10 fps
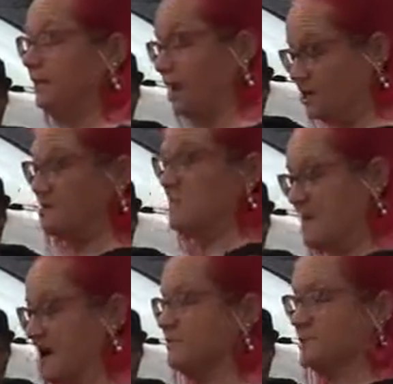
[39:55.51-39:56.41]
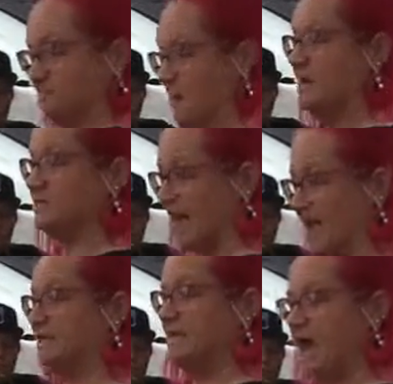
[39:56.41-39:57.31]
You know, you prepared the speech
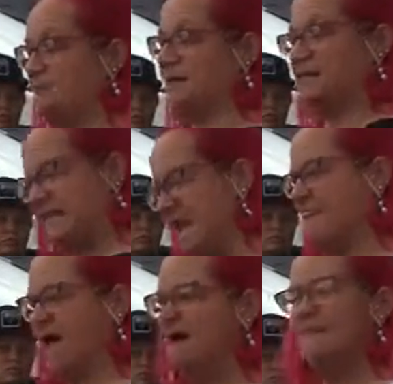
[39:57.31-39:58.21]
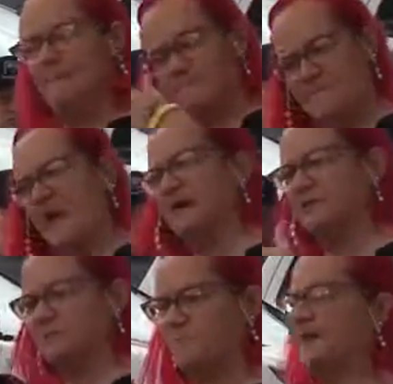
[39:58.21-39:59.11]
ahead of time, and he'd done that. He
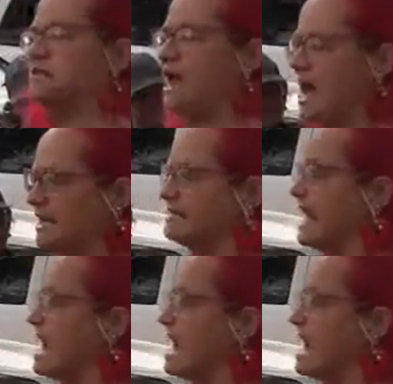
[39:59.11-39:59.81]
prepared the speech ahead of